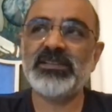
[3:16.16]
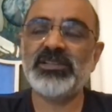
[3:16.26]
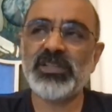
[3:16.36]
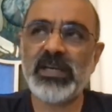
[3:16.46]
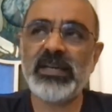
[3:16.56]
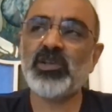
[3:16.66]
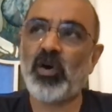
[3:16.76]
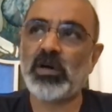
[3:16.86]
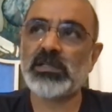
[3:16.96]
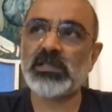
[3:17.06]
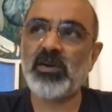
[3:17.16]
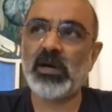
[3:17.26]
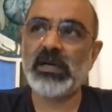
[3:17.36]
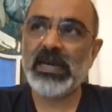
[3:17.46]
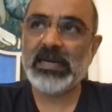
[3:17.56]
sharing thoughts,
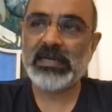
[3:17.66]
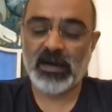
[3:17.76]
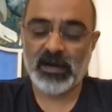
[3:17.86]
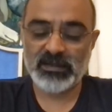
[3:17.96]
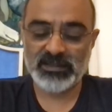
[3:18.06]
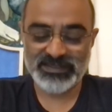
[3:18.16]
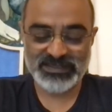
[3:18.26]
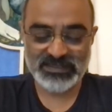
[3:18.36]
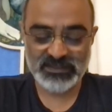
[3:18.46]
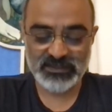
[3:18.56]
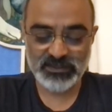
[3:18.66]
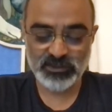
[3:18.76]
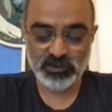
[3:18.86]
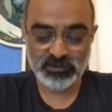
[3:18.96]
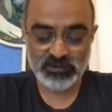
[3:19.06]
not data. Uh, you
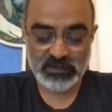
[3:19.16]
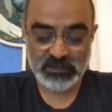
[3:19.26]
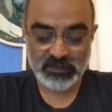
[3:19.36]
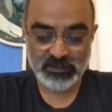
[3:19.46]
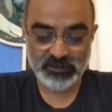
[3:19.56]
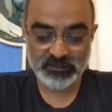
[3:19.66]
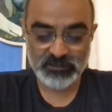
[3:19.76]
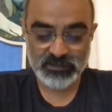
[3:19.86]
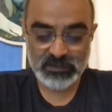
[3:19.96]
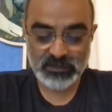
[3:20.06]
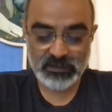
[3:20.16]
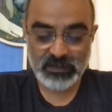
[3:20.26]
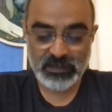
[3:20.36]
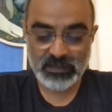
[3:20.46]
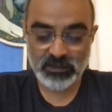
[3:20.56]
know, uh,
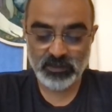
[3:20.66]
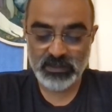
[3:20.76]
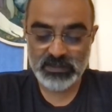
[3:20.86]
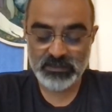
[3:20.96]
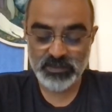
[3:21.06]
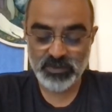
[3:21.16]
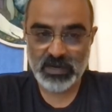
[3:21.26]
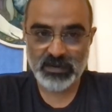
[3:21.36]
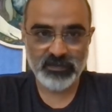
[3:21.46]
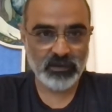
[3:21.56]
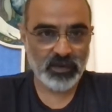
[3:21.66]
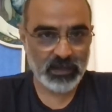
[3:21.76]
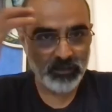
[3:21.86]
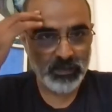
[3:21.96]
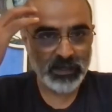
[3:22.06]
data today seems to have
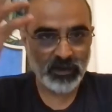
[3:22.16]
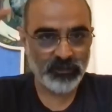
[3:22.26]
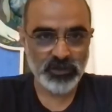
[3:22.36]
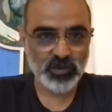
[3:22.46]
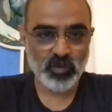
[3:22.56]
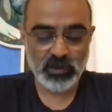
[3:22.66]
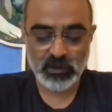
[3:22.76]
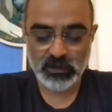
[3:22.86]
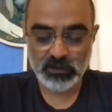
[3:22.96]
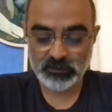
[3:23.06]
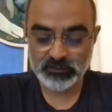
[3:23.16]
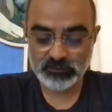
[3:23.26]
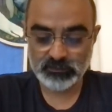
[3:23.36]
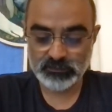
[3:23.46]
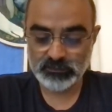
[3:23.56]
acquired a mind of its own.
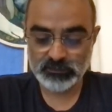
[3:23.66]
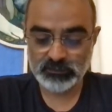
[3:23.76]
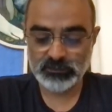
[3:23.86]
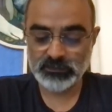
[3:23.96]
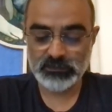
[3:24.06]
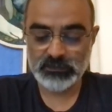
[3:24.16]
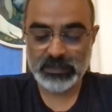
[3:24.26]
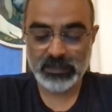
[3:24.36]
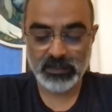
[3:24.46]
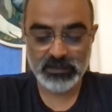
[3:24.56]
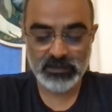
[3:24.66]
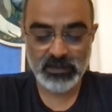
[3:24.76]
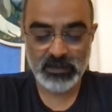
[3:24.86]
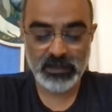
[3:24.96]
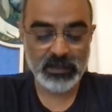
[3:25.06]
data doesn't
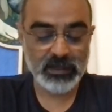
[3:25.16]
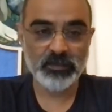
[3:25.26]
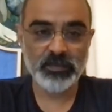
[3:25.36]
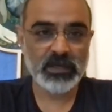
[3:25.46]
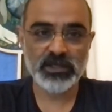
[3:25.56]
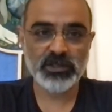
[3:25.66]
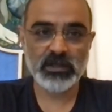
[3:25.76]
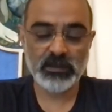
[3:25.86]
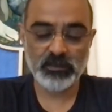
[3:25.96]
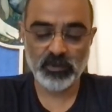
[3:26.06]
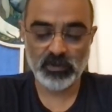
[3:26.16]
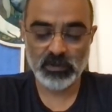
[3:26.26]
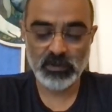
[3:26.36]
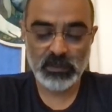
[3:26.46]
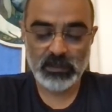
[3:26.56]
need interpretation anymore.
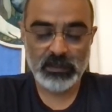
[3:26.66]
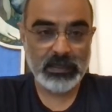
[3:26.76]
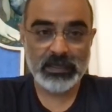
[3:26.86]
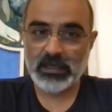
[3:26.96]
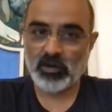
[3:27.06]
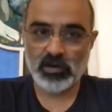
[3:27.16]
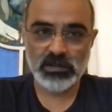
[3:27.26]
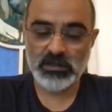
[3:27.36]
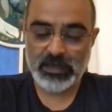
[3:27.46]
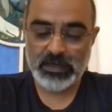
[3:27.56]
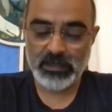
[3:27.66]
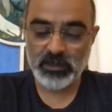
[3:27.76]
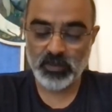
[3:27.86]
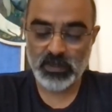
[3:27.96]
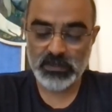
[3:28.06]
Data talks directly
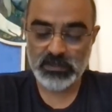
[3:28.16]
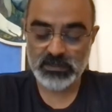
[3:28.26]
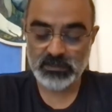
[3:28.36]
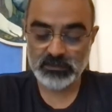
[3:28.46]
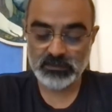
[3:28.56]
to us